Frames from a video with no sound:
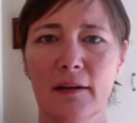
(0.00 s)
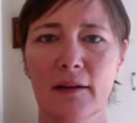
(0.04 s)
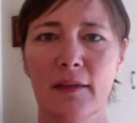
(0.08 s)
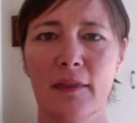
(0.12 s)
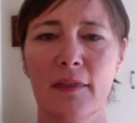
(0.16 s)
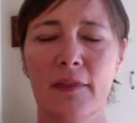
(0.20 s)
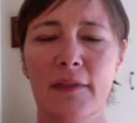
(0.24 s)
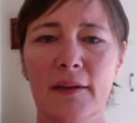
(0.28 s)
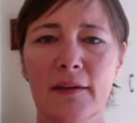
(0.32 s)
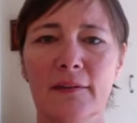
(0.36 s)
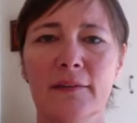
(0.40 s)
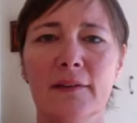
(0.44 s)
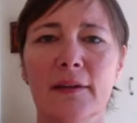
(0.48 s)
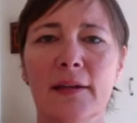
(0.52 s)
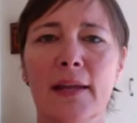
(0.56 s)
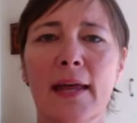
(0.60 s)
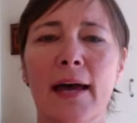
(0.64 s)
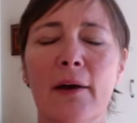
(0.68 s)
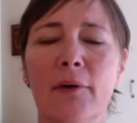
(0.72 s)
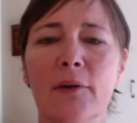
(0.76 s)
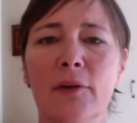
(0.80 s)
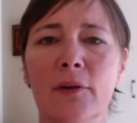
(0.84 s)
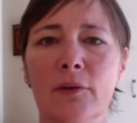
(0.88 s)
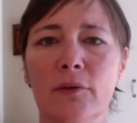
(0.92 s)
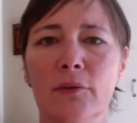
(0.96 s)

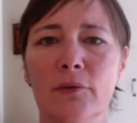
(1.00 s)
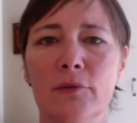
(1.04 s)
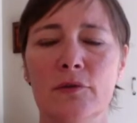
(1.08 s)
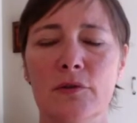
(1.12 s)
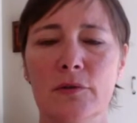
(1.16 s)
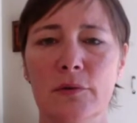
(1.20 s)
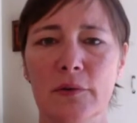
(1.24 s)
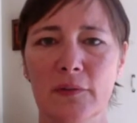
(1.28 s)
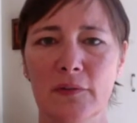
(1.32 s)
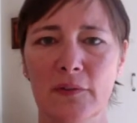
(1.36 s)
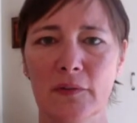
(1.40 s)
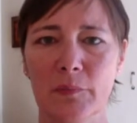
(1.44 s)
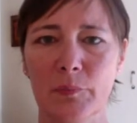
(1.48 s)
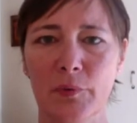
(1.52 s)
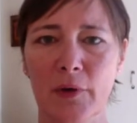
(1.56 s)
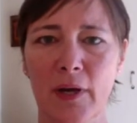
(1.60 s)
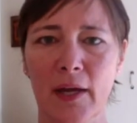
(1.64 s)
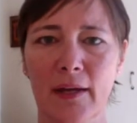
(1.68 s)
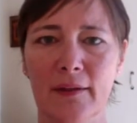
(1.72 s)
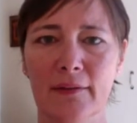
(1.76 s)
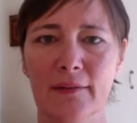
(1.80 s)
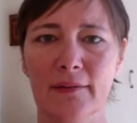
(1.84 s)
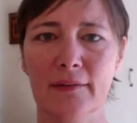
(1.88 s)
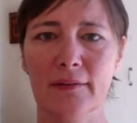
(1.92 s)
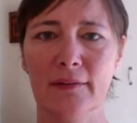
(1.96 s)
allow you to
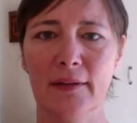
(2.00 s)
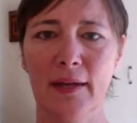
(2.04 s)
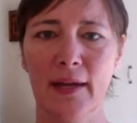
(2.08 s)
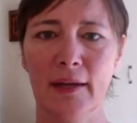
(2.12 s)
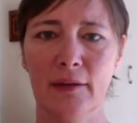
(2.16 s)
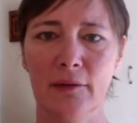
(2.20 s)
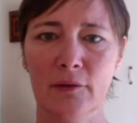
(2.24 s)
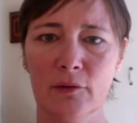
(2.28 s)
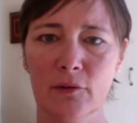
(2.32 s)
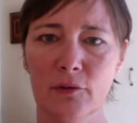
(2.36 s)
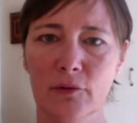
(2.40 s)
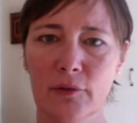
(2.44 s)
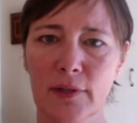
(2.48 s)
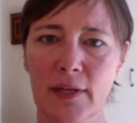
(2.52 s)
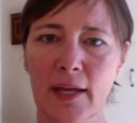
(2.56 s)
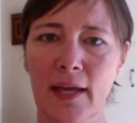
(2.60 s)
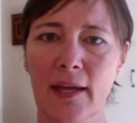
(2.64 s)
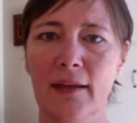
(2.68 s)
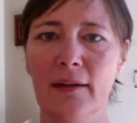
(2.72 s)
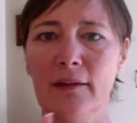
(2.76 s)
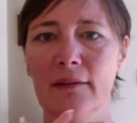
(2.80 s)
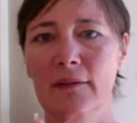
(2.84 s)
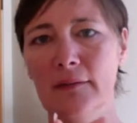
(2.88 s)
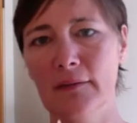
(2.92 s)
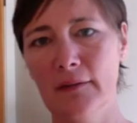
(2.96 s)
express and
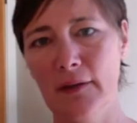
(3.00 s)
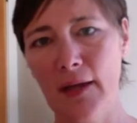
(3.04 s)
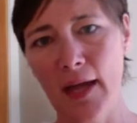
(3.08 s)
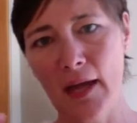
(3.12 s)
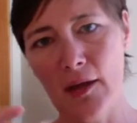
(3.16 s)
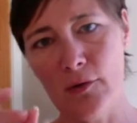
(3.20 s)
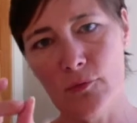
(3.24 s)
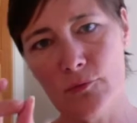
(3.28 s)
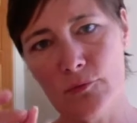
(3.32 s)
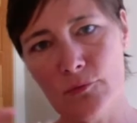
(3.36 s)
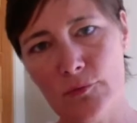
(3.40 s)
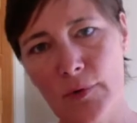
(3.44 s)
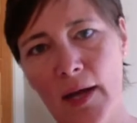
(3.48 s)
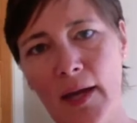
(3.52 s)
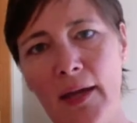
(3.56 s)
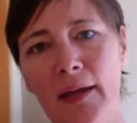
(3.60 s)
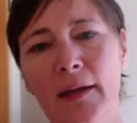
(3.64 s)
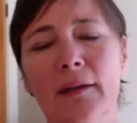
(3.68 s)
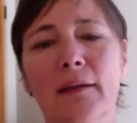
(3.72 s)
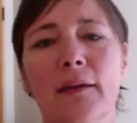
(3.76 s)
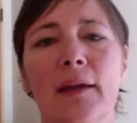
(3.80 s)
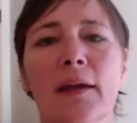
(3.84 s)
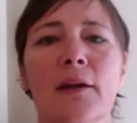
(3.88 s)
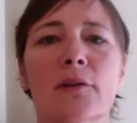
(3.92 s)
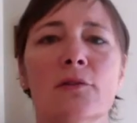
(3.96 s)
create and
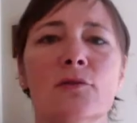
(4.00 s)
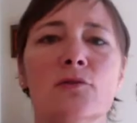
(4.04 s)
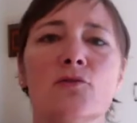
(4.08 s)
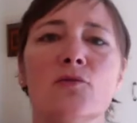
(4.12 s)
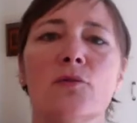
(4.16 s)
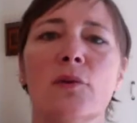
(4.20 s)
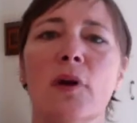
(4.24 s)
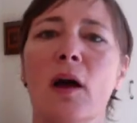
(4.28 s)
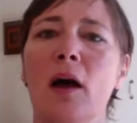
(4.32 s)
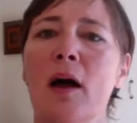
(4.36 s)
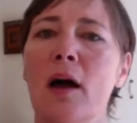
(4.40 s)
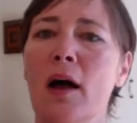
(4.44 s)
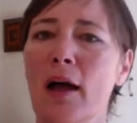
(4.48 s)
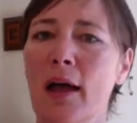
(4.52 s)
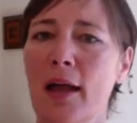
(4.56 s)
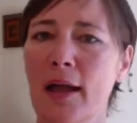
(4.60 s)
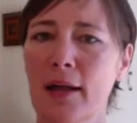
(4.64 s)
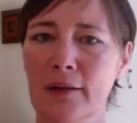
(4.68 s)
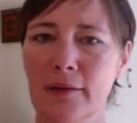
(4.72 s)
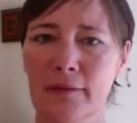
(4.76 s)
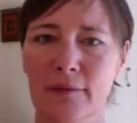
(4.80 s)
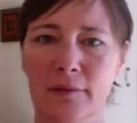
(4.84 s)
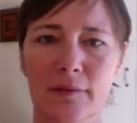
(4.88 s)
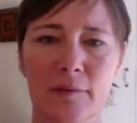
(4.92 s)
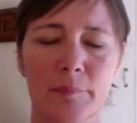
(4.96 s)
write and draw
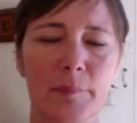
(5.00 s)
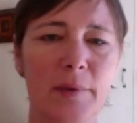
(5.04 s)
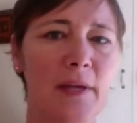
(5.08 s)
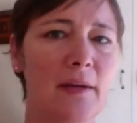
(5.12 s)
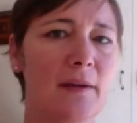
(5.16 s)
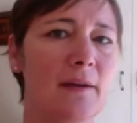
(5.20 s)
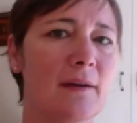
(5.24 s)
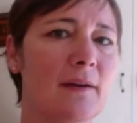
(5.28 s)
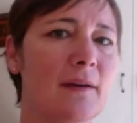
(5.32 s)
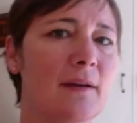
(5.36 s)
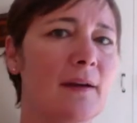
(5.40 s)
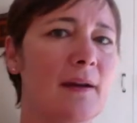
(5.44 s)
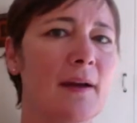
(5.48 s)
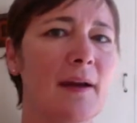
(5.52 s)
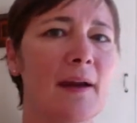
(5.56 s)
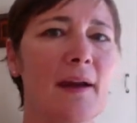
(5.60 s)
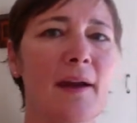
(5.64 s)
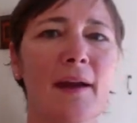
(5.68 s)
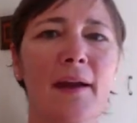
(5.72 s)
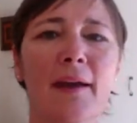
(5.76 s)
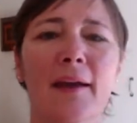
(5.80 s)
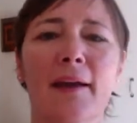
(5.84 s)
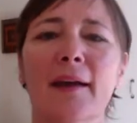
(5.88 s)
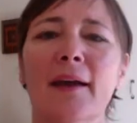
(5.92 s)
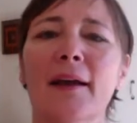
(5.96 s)
and speak
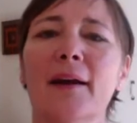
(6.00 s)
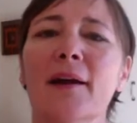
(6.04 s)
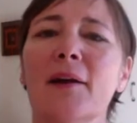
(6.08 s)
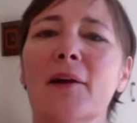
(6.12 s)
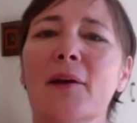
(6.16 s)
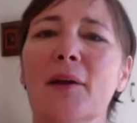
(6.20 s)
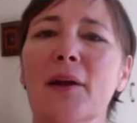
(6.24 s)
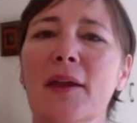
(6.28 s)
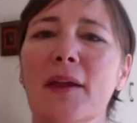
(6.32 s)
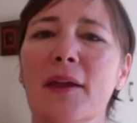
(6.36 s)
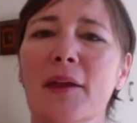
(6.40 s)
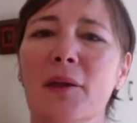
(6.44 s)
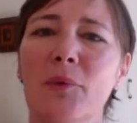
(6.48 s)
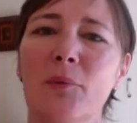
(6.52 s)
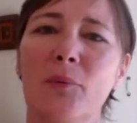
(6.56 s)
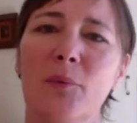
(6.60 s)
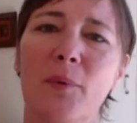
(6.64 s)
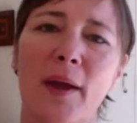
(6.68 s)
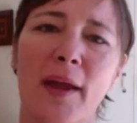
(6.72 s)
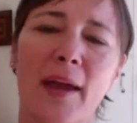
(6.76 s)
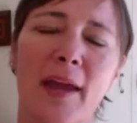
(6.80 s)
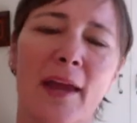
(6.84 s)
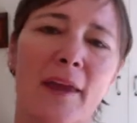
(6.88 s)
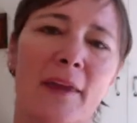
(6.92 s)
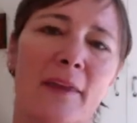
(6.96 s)
in a
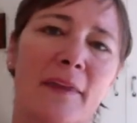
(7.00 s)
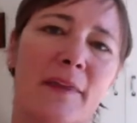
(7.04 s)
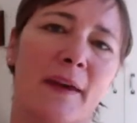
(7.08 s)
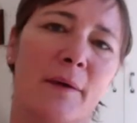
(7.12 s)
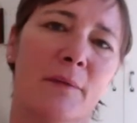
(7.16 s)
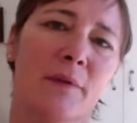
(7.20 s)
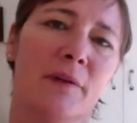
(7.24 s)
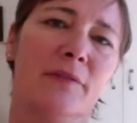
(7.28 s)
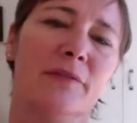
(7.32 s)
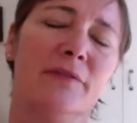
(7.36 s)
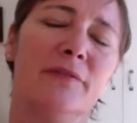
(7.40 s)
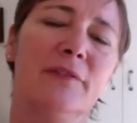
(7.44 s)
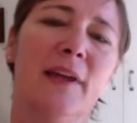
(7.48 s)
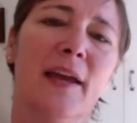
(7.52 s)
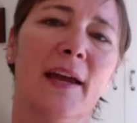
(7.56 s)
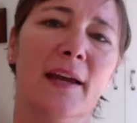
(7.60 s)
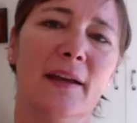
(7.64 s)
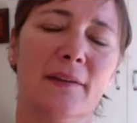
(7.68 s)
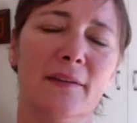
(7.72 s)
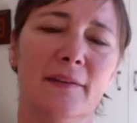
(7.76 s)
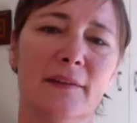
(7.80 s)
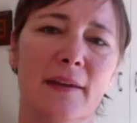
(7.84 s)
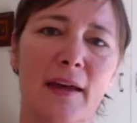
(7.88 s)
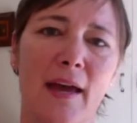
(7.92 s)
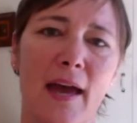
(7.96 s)
way that
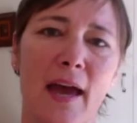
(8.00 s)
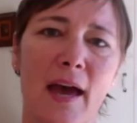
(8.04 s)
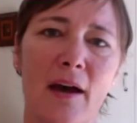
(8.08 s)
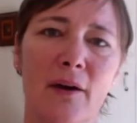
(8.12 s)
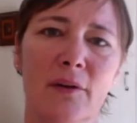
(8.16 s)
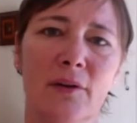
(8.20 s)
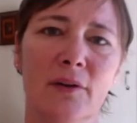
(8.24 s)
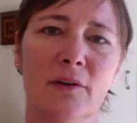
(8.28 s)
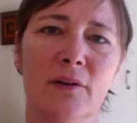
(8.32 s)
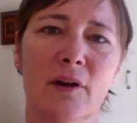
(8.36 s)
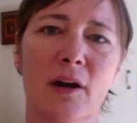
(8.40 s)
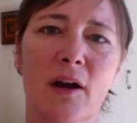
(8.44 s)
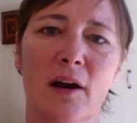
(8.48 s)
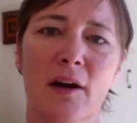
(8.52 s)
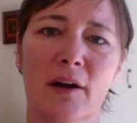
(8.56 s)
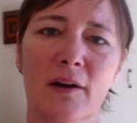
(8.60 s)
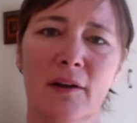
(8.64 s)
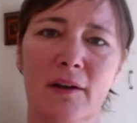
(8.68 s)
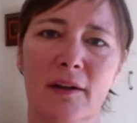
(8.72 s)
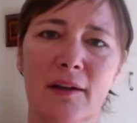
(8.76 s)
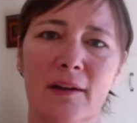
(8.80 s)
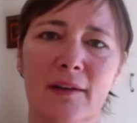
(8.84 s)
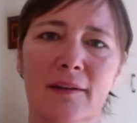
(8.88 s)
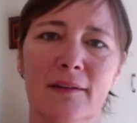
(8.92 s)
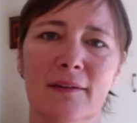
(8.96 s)
reflects how your
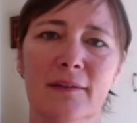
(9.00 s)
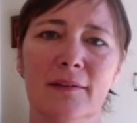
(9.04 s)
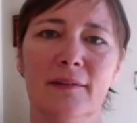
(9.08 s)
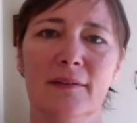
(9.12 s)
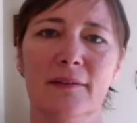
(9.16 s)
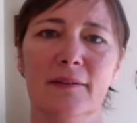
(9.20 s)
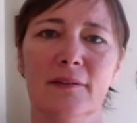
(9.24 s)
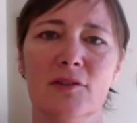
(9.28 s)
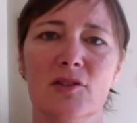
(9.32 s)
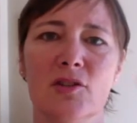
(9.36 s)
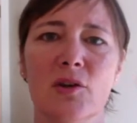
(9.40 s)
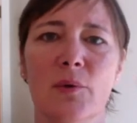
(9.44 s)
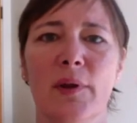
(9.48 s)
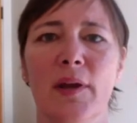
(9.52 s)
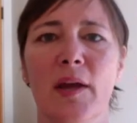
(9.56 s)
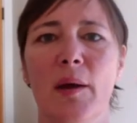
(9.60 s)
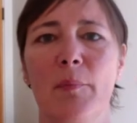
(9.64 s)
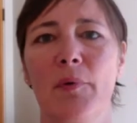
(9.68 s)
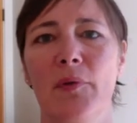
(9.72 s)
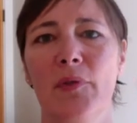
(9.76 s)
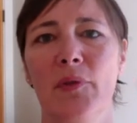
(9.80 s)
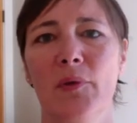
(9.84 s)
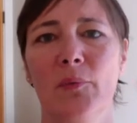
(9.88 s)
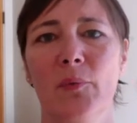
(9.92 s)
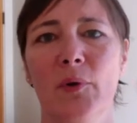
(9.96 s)
heart is showing
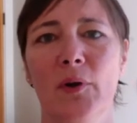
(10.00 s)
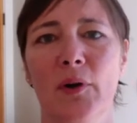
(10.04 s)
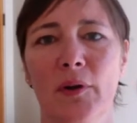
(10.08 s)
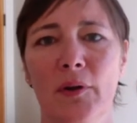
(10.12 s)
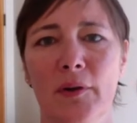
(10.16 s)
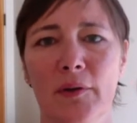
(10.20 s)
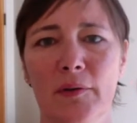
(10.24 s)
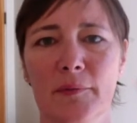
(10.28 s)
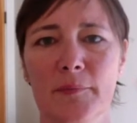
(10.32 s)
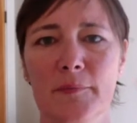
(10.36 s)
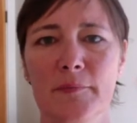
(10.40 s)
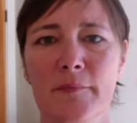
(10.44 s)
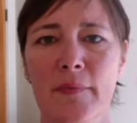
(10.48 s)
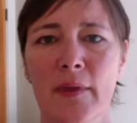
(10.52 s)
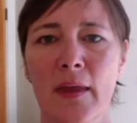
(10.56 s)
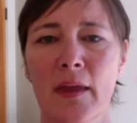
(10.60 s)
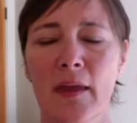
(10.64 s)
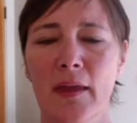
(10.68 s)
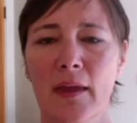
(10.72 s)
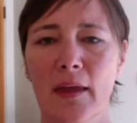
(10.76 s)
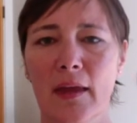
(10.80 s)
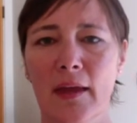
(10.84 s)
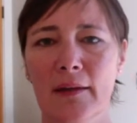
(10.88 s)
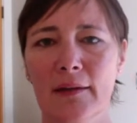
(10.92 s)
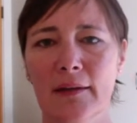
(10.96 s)
up in the world
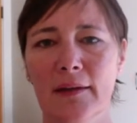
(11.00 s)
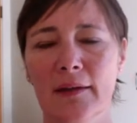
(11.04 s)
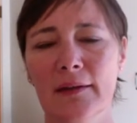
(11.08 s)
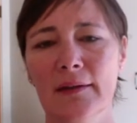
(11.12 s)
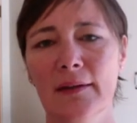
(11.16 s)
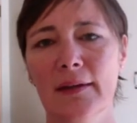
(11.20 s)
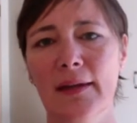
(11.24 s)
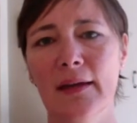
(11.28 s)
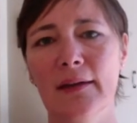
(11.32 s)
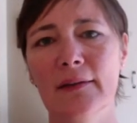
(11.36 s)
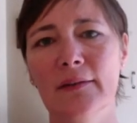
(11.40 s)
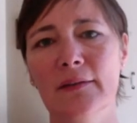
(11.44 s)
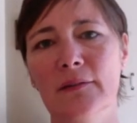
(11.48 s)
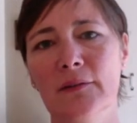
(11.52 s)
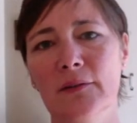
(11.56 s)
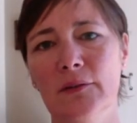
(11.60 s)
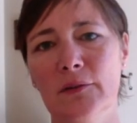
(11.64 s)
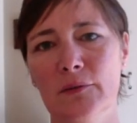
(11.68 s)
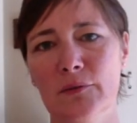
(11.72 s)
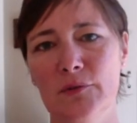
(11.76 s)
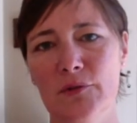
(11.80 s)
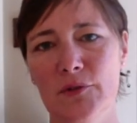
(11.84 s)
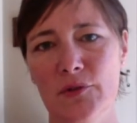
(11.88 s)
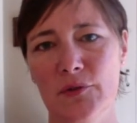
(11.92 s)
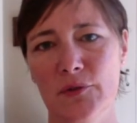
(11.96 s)
and connects
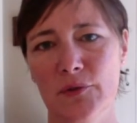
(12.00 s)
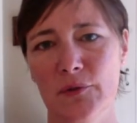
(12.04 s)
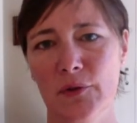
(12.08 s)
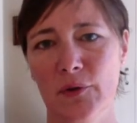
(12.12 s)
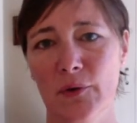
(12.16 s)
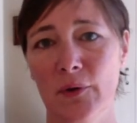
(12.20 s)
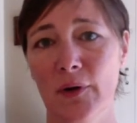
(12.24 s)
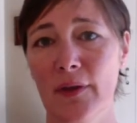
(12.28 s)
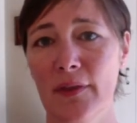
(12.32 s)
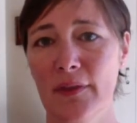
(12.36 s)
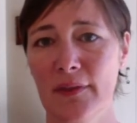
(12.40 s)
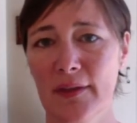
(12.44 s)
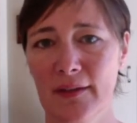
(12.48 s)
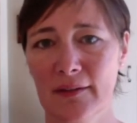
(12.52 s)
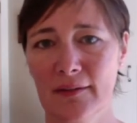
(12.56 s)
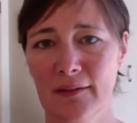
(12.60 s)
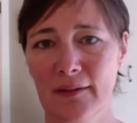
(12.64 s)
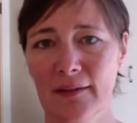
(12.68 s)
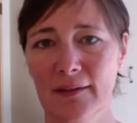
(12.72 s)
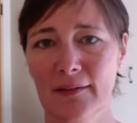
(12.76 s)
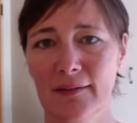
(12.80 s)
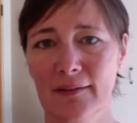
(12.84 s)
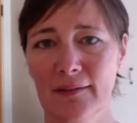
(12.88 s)
you to your authentic